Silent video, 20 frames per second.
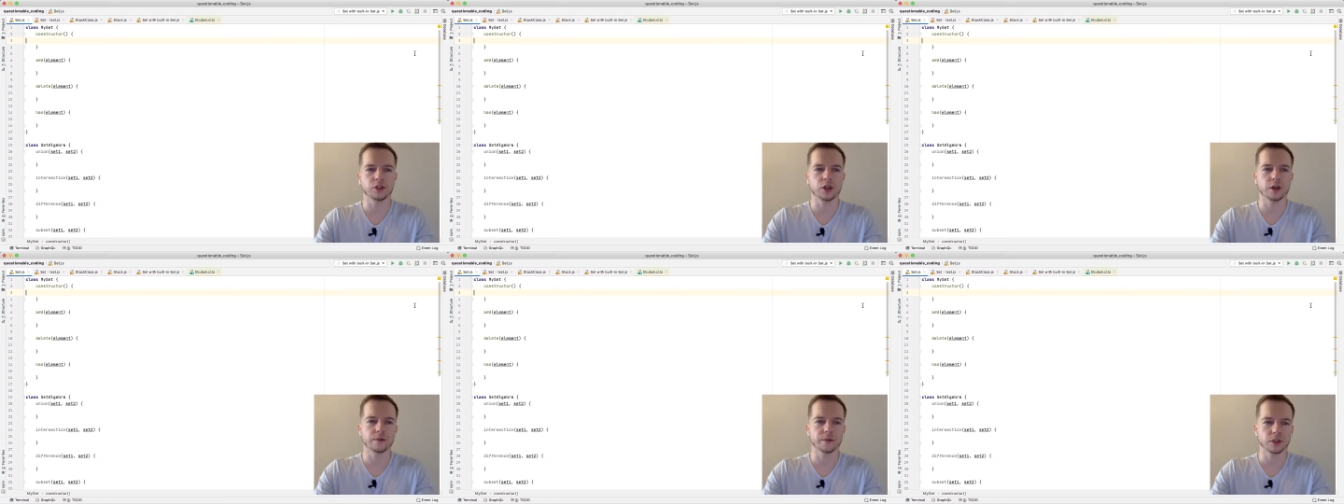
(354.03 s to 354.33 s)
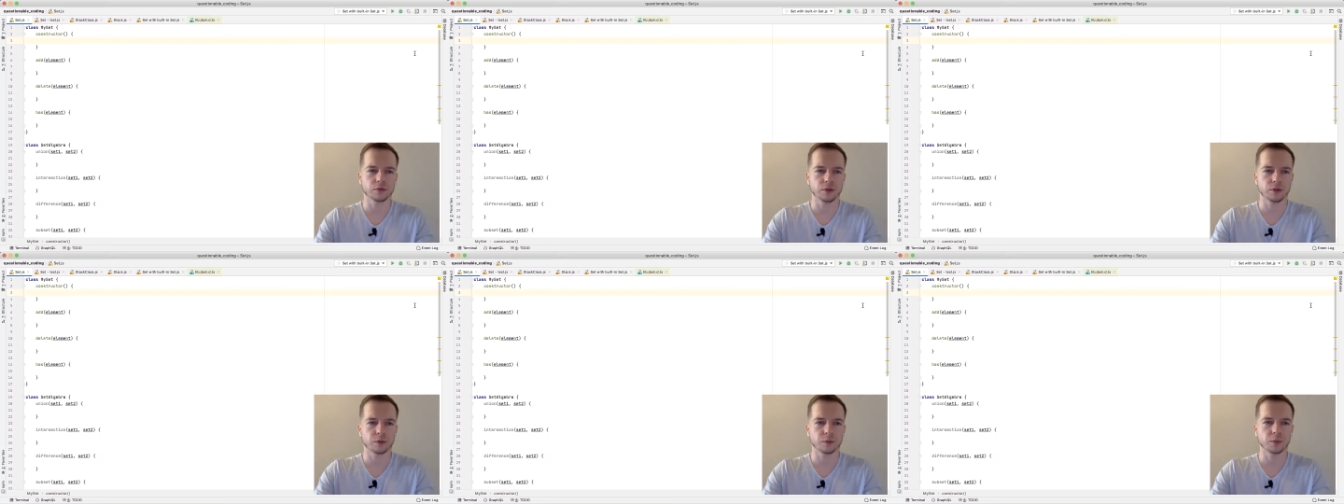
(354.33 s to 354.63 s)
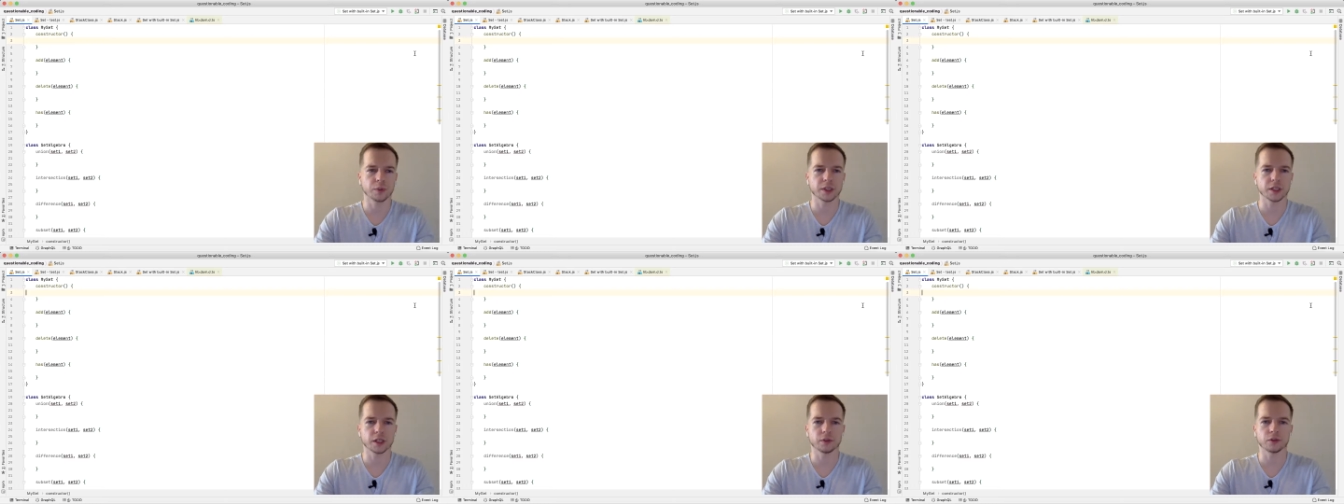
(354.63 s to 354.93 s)

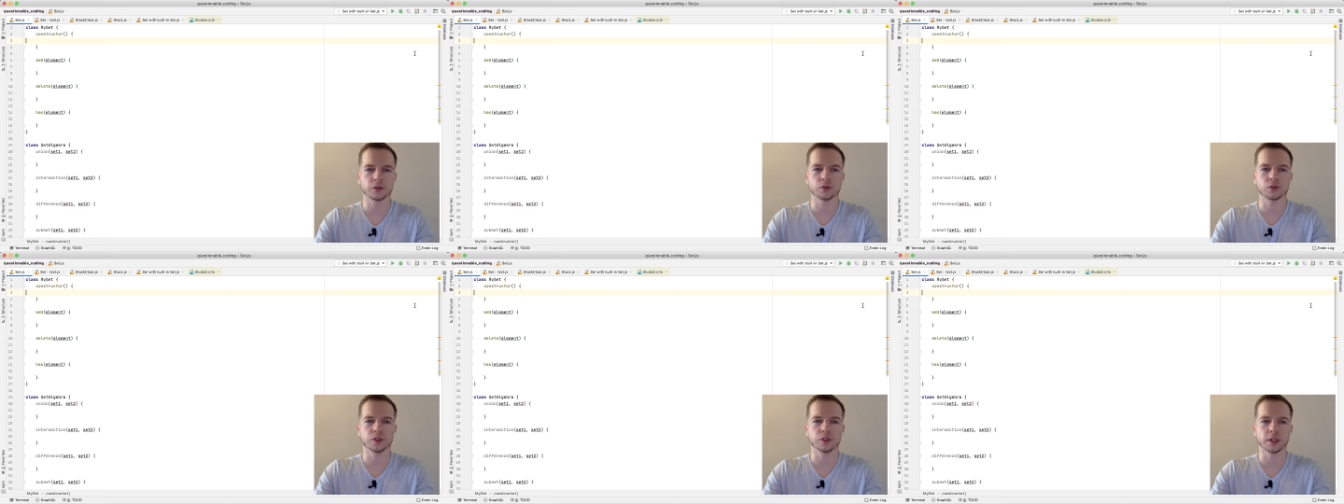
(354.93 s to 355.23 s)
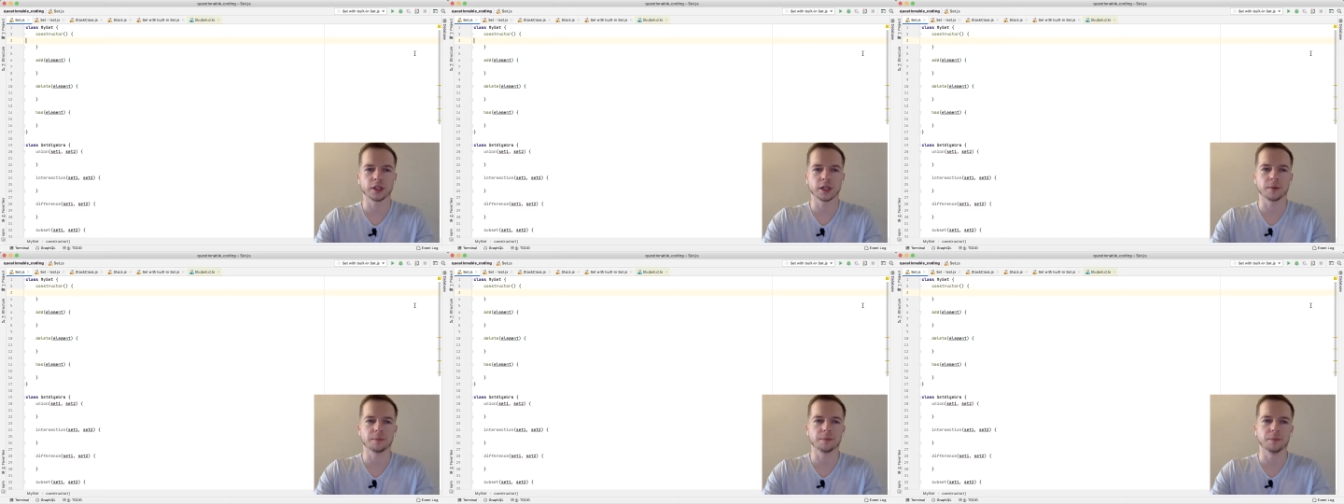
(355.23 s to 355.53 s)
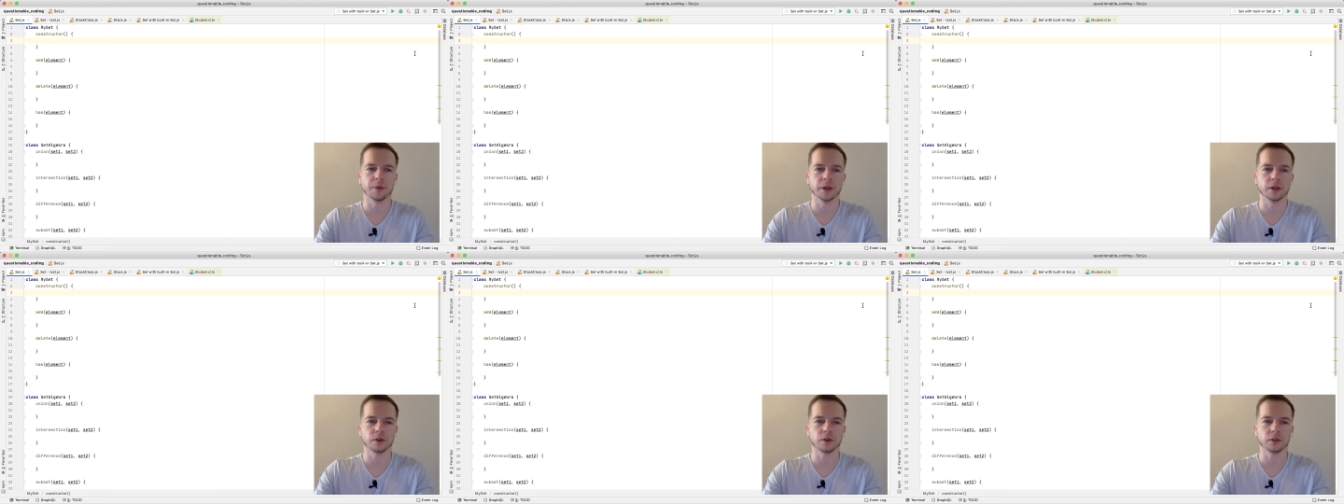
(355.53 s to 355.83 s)
JavaScript without using a
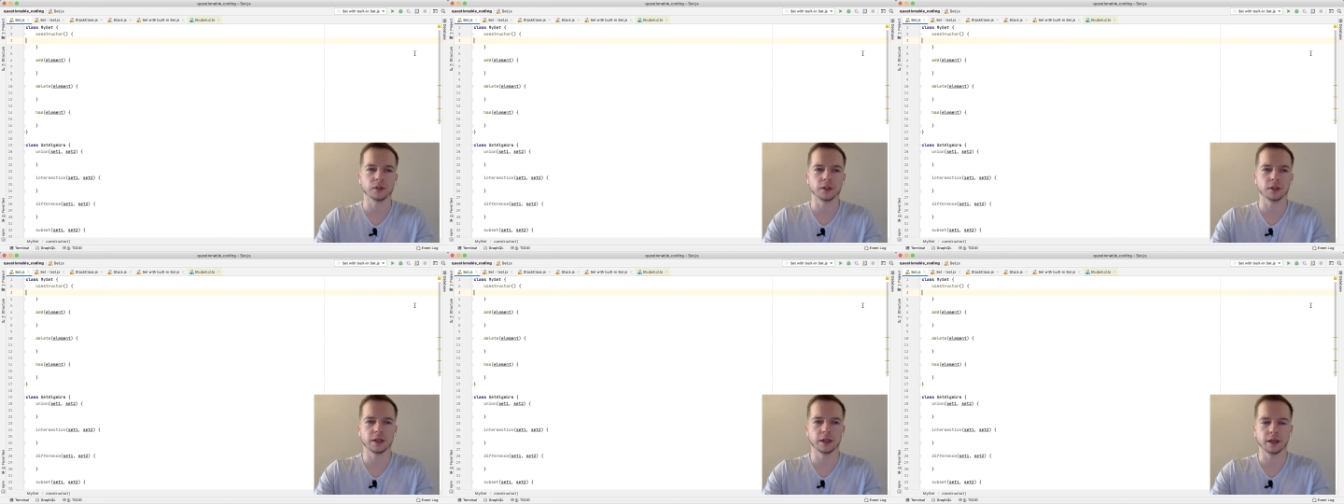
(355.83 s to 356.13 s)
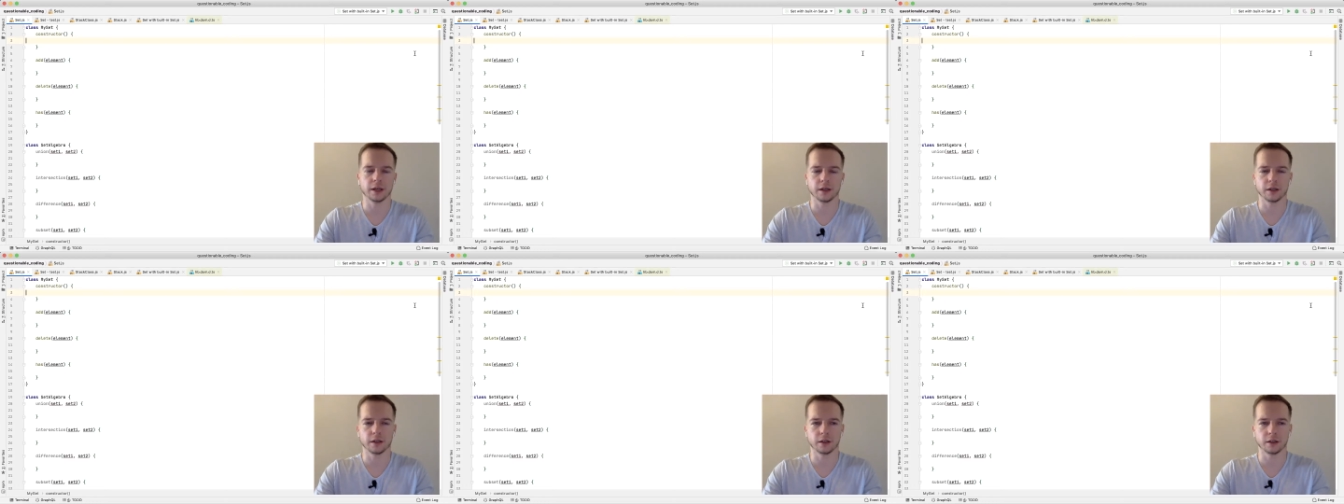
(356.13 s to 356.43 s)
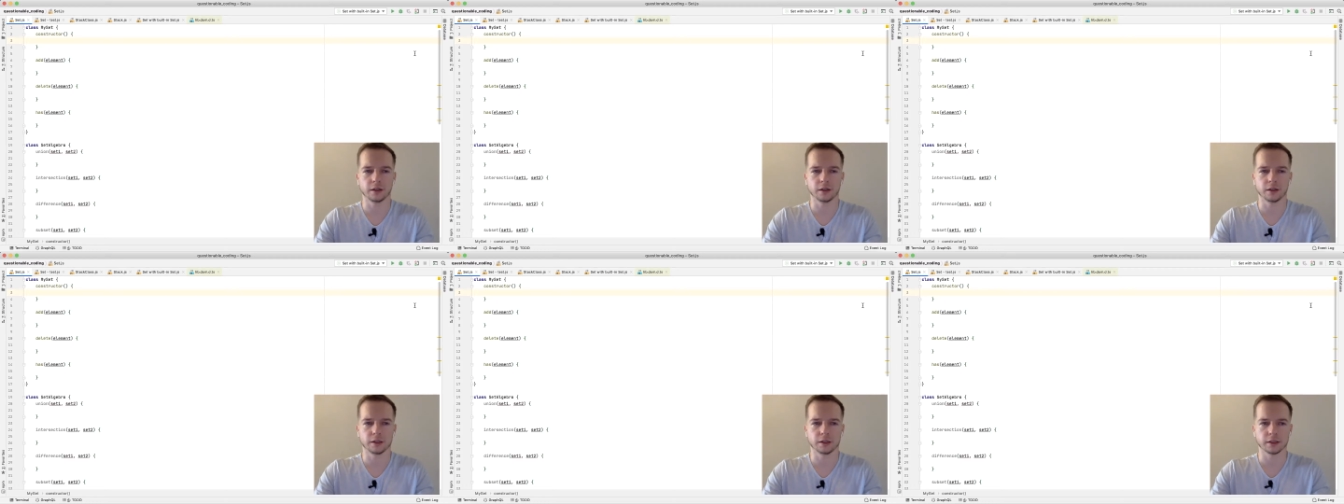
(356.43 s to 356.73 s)

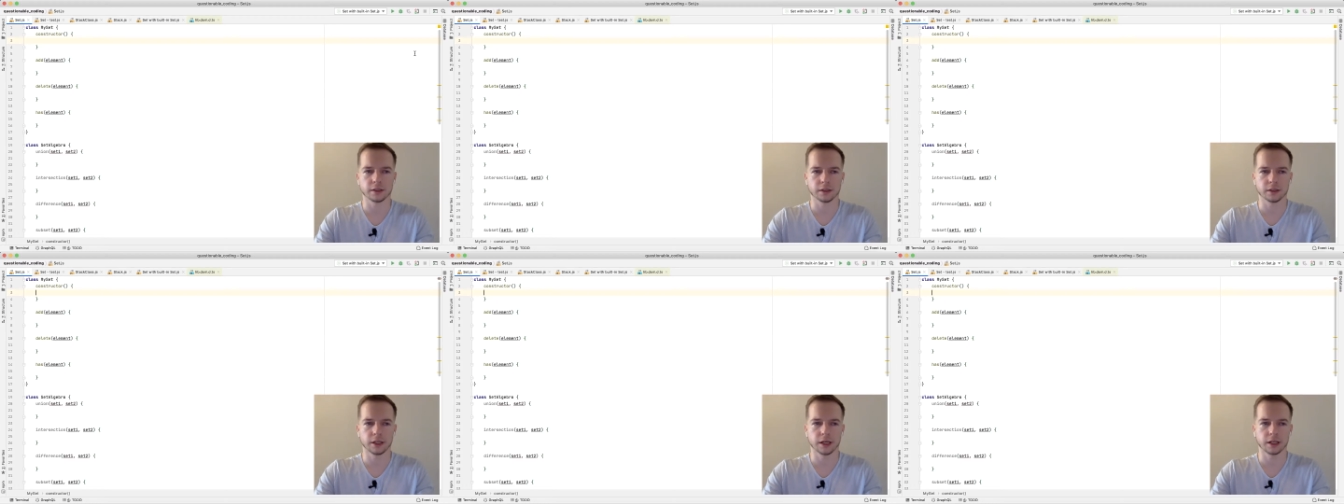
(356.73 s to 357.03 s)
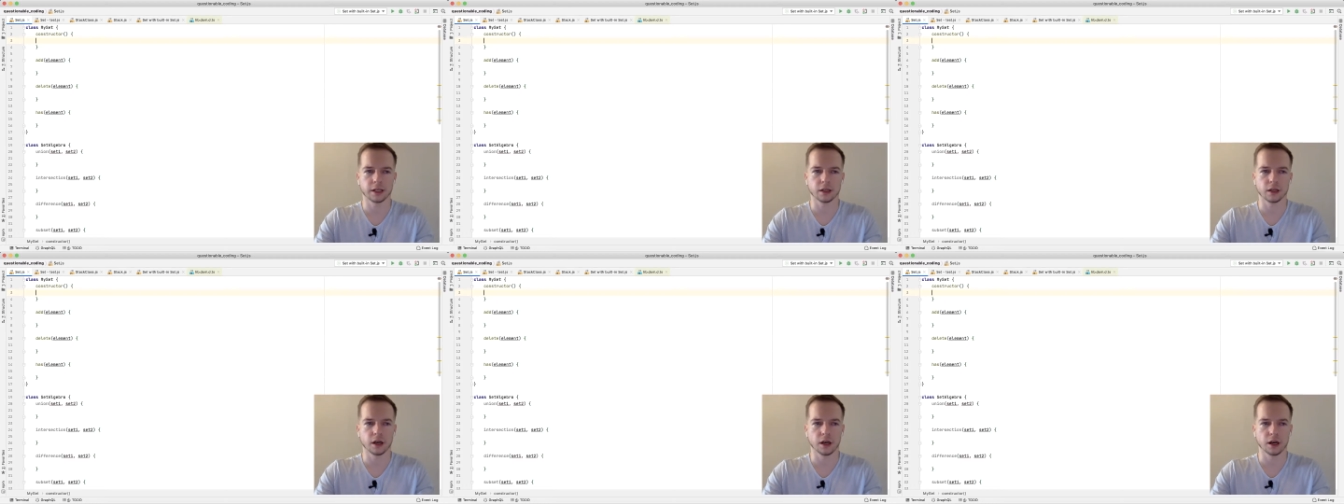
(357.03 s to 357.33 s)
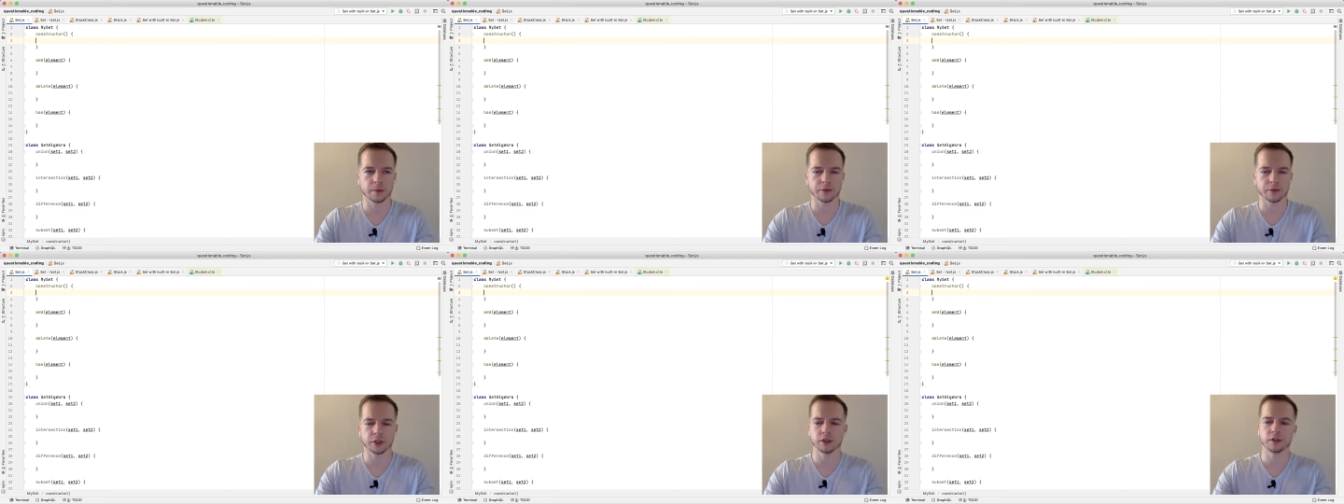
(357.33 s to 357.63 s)
built-in set
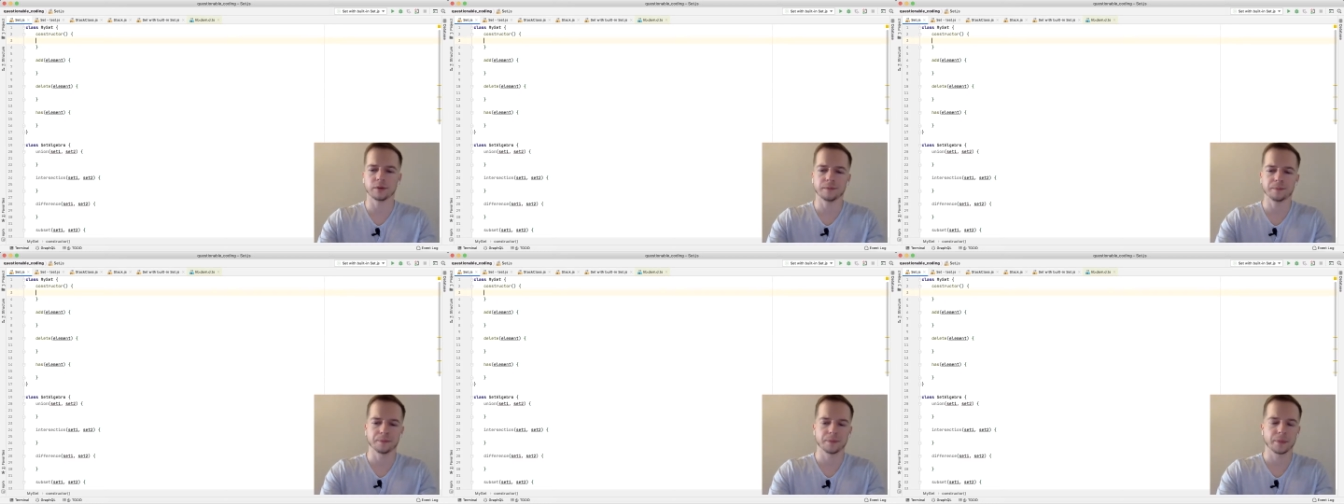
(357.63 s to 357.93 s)
object.